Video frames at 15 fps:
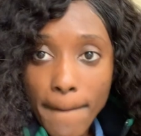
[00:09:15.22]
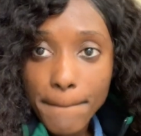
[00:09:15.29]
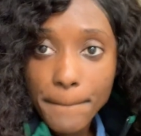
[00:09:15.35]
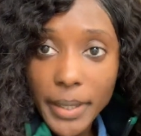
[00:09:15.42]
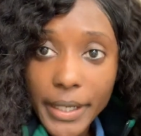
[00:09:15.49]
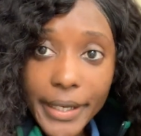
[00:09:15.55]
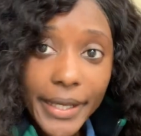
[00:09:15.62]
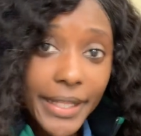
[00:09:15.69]

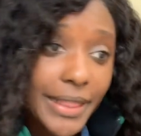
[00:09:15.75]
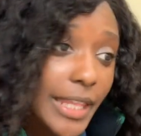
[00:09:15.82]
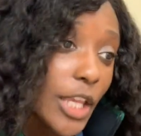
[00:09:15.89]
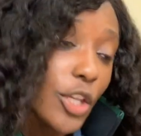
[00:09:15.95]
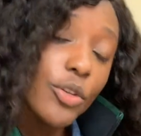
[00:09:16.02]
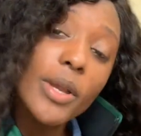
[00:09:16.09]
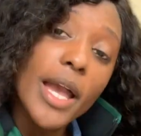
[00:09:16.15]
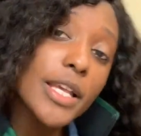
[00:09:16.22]
But
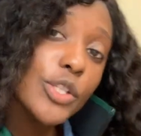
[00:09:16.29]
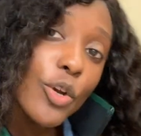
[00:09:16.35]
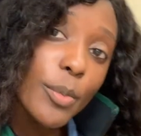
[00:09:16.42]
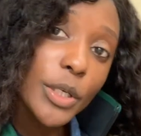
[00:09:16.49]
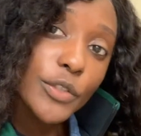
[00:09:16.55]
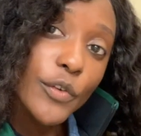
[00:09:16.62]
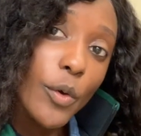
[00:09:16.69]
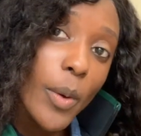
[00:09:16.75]
thank you guys so
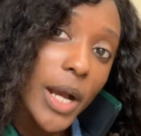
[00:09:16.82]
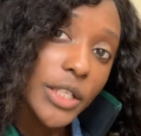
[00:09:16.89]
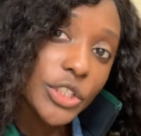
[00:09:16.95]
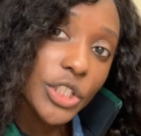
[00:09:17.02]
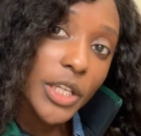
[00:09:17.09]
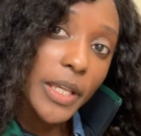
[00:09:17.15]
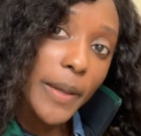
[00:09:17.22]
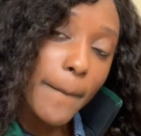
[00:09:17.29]
much for
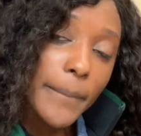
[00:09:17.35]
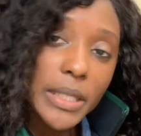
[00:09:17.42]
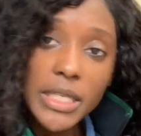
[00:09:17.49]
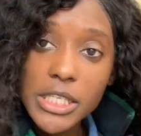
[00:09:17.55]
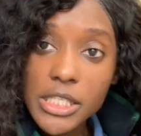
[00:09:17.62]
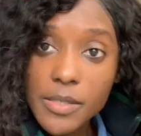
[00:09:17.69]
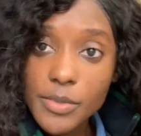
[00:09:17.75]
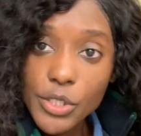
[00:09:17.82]
watching.
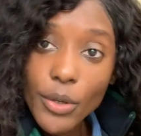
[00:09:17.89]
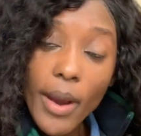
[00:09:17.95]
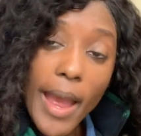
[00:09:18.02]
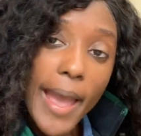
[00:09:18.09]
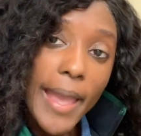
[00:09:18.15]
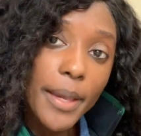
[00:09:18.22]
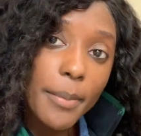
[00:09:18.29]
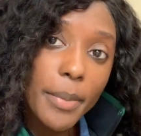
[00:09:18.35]
Please
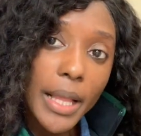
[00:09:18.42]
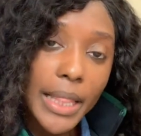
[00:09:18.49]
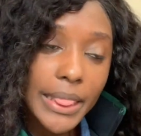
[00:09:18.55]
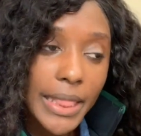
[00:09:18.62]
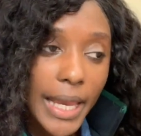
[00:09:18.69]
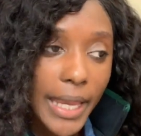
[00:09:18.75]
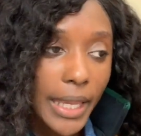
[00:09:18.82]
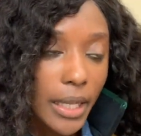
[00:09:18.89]
subscribe,
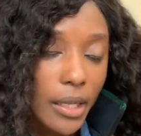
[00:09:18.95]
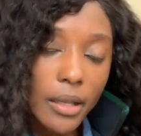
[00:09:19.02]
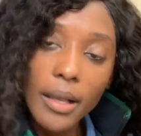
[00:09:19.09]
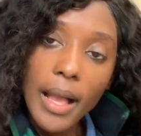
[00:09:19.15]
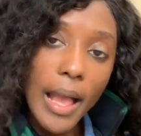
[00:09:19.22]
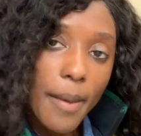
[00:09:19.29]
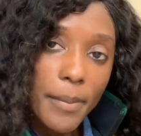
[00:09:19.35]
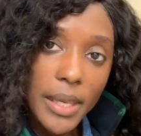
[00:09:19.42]
like,
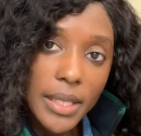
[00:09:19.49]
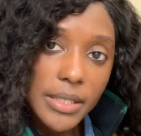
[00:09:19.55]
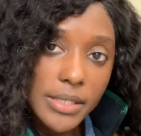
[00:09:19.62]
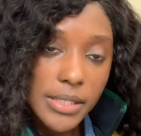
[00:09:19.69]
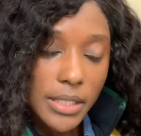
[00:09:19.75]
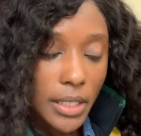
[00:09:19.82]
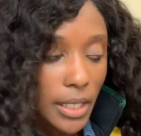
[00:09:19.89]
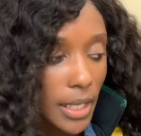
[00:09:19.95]

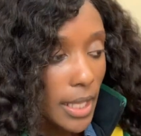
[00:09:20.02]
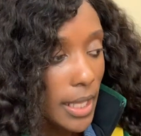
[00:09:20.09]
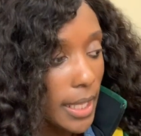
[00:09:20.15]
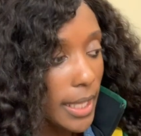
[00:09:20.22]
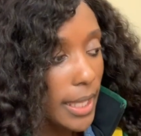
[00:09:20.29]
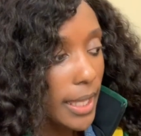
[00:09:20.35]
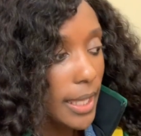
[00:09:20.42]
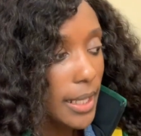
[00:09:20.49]
comment,
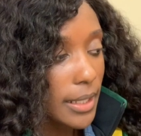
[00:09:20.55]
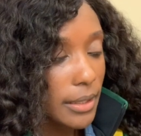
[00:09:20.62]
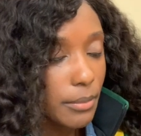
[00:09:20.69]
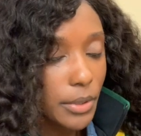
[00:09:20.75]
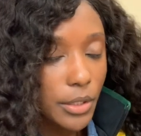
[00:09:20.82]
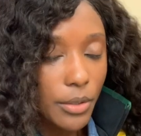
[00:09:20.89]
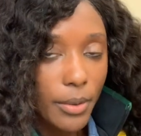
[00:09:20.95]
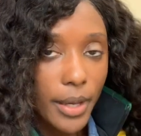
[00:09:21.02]
and let
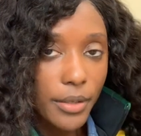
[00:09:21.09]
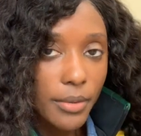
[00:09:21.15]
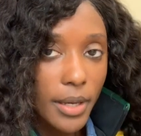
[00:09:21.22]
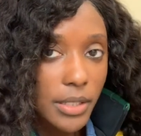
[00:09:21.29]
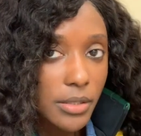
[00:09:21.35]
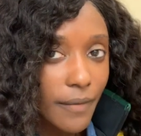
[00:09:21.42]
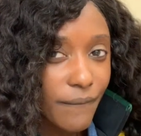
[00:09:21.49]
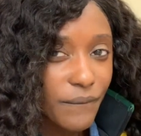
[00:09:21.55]
me know how you
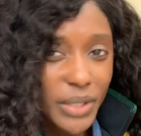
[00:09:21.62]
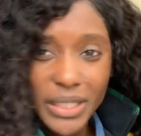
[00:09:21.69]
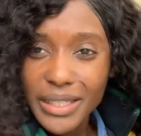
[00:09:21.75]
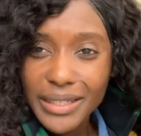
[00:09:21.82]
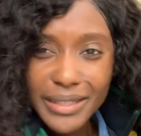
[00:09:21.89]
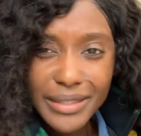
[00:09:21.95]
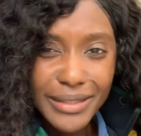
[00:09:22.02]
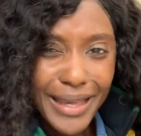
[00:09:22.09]
guys are
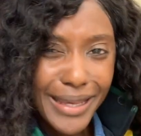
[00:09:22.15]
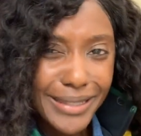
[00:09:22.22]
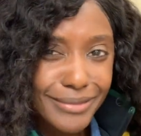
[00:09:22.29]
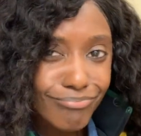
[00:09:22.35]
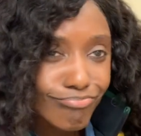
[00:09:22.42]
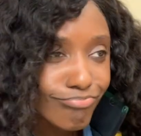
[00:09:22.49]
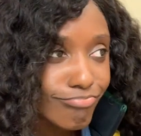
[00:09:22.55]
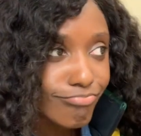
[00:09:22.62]
feeling. Like,
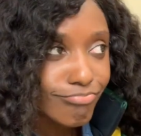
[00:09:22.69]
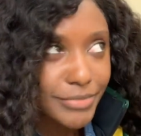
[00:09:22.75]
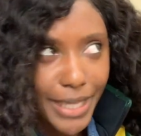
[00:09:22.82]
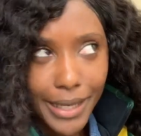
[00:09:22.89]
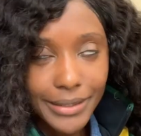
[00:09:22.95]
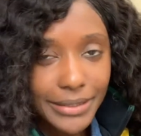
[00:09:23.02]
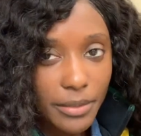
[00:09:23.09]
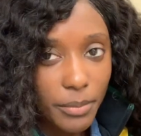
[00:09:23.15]

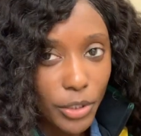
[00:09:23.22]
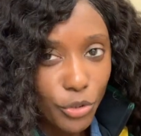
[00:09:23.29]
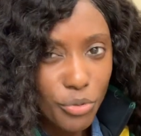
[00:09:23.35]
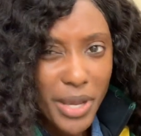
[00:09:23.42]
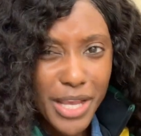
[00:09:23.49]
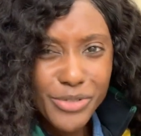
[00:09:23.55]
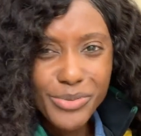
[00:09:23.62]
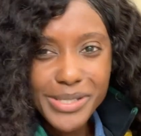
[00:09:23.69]
talk to me. You
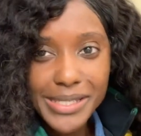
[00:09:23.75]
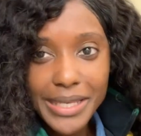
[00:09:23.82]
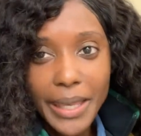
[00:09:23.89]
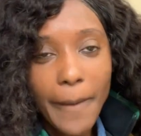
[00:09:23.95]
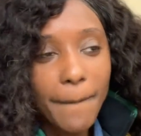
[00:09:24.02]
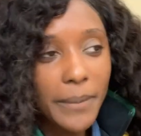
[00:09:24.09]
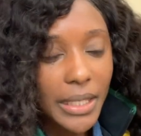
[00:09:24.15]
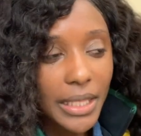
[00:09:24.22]
guys would
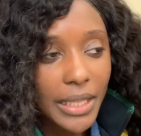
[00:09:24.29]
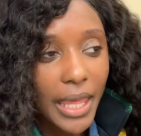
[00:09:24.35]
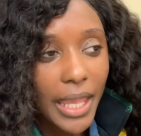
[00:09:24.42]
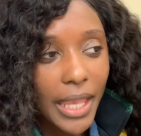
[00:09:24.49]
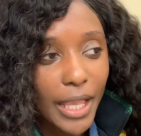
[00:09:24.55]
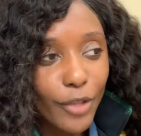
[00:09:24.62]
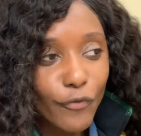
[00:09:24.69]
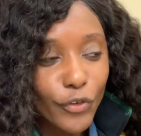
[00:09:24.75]
DM me,
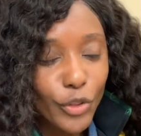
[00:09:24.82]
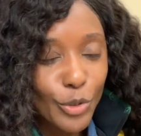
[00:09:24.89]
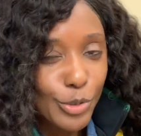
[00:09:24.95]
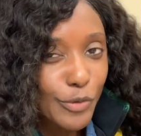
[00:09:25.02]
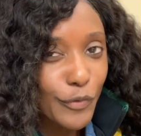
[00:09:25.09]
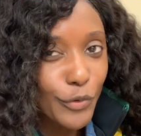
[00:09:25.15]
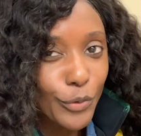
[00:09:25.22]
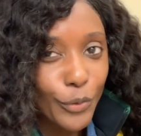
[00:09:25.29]
like, for those
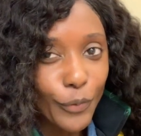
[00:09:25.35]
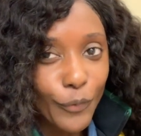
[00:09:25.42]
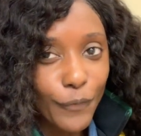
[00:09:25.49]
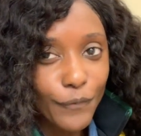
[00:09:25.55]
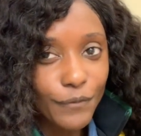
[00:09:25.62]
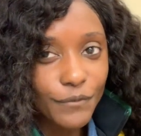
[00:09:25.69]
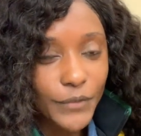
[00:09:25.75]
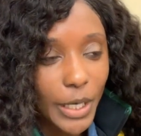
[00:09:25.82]
of you who
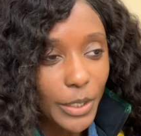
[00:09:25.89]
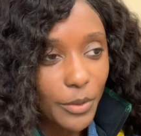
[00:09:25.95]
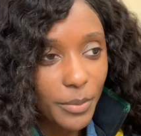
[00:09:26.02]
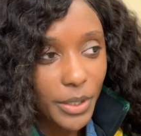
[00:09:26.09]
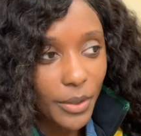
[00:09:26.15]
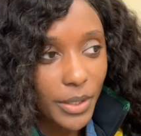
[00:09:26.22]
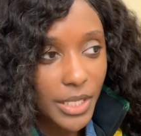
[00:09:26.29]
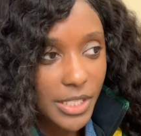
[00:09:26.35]
follow me
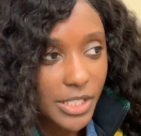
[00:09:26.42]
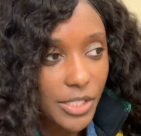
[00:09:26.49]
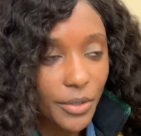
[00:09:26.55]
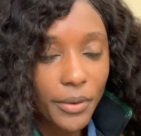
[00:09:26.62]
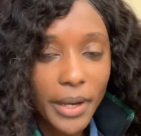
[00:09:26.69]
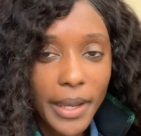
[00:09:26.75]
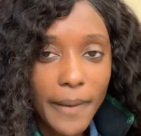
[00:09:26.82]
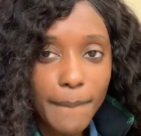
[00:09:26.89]
on
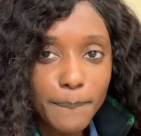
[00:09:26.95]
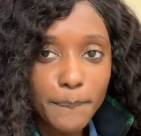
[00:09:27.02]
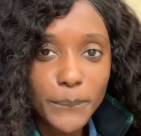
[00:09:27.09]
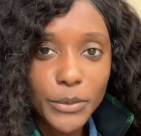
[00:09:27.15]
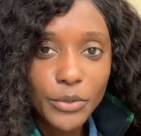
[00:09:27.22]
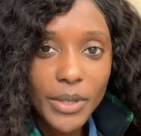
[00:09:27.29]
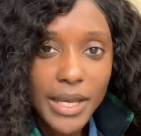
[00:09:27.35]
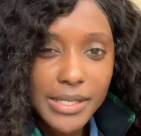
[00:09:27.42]
Instagram,
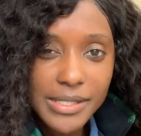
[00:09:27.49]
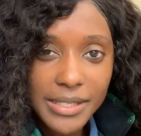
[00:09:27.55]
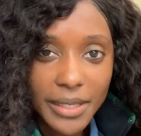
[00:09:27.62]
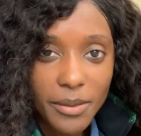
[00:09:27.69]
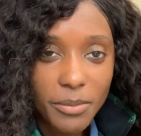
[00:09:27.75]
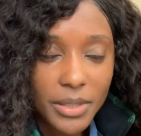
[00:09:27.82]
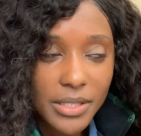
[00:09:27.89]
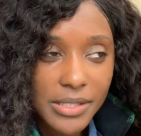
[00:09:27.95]
you guys
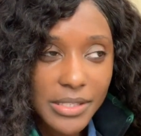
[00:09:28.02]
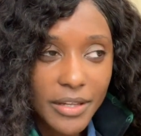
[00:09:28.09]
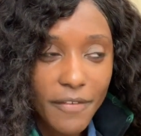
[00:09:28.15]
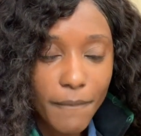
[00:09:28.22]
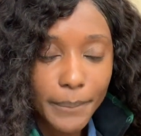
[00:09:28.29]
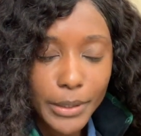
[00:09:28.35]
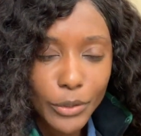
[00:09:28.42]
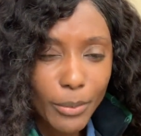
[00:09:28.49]
DM me and stuff,
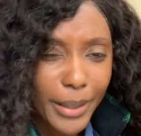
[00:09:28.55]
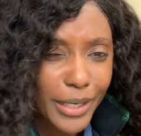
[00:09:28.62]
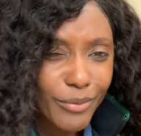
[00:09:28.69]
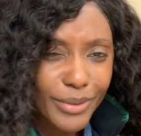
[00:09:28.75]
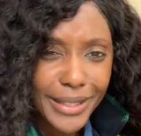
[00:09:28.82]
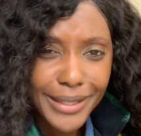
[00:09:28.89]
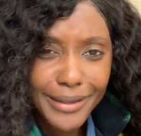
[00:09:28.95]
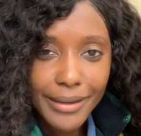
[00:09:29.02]
but nobody
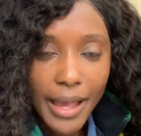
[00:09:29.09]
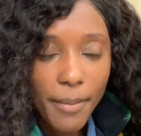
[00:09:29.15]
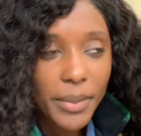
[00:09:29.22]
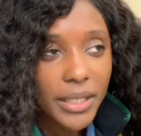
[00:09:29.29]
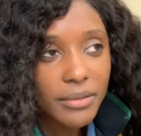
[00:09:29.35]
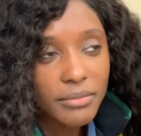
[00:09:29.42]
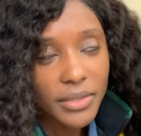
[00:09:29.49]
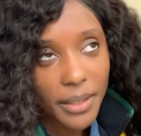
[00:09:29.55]
really, I
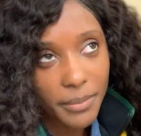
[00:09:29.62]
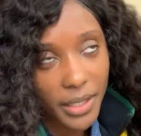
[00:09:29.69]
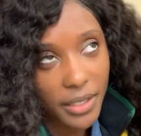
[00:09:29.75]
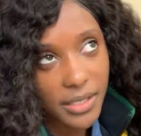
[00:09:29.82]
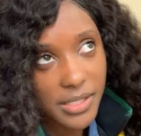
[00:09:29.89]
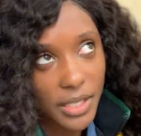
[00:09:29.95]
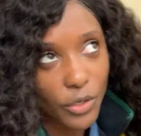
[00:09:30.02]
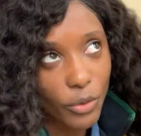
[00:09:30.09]
mean, I'm not
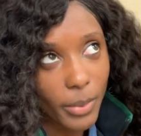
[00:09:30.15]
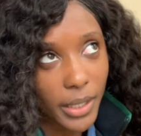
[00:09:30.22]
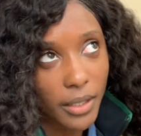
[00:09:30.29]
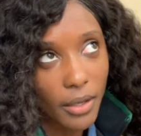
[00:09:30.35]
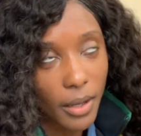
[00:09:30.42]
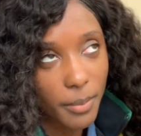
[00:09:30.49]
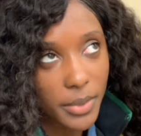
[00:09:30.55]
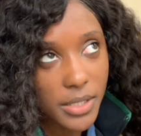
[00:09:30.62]
gonna say nobody
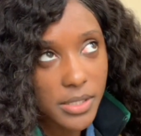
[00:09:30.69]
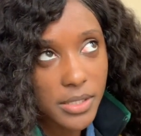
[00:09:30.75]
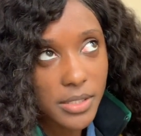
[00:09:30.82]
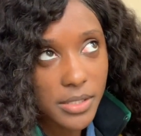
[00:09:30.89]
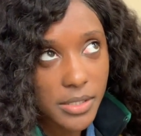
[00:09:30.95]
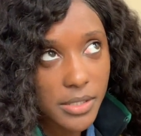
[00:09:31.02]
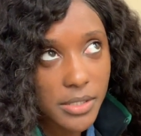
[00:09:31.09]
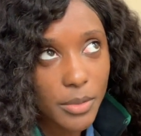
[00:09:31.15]
comments,
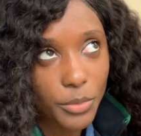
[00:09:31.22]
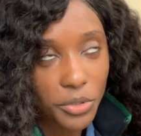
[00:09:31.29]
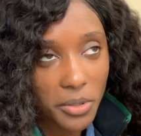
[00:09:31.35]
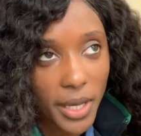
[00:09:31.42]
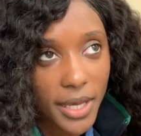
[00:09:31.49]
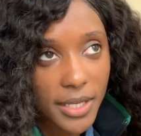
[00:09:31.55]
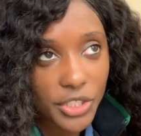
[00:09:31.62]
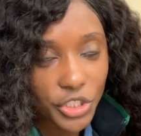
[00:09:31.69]
because some of you
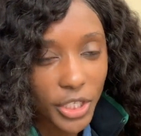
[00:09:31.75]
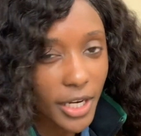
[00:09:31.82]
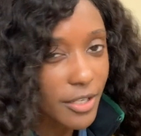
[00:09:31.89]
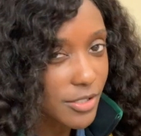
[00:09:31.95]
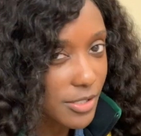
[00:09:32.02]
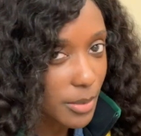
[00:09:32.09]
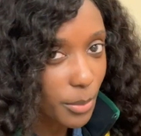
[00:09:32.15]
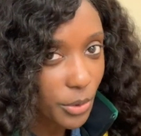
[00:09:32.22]
guys, shout out
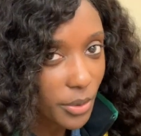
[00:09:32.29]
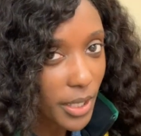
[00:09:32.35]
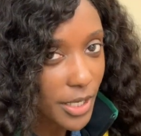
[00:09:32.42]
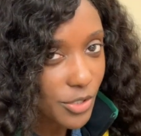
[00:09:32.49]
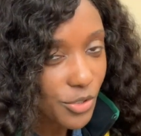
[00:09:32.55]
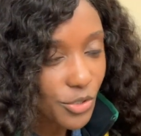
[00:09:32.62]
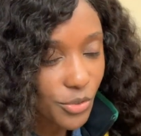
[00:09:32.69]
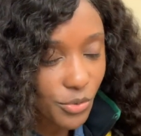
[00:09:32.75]
to some of you guys,
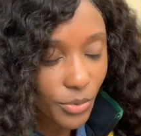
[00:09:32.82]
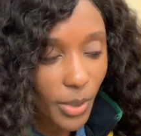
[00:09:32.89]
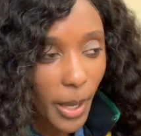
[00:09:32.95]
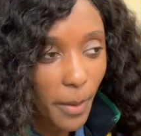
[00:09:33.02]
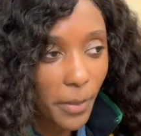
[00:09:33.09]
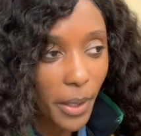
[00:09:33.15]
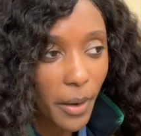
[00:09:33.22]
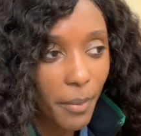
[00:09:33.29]
you do
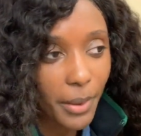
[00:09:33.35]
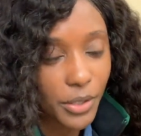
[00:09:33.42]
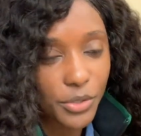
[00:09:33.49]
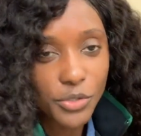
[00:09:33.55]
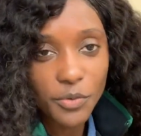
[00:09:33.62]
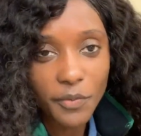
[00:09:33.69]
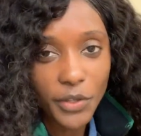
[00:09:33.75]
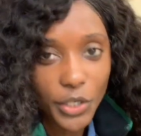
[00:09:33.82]
comment on my
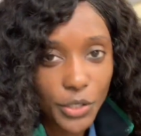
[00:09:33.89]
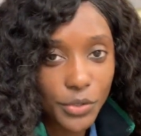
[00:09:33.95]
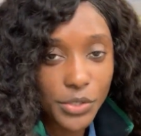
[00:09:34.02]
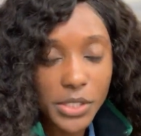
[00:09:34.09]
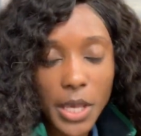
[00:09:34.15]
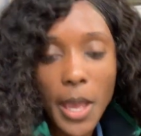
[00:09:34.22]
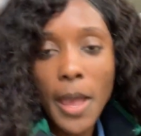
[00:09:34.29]
YouTube videos.